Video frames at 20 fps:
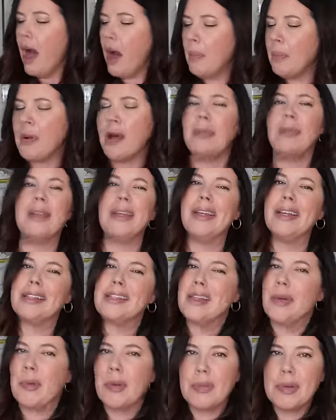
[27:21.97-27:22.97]
I'll probably get
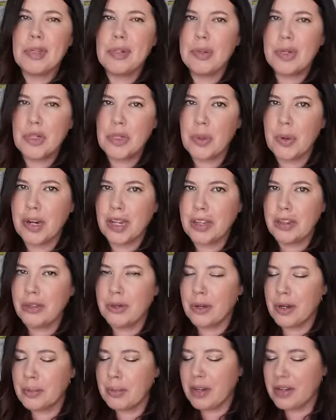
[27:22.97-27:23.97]
somewhere between twenty and
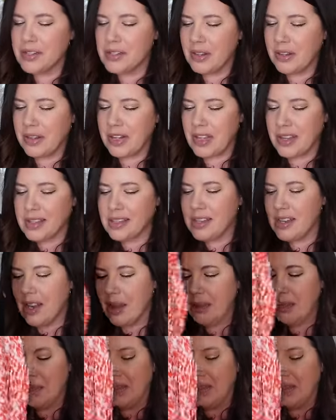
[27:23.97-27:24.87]
thirty bucks on this. Uh,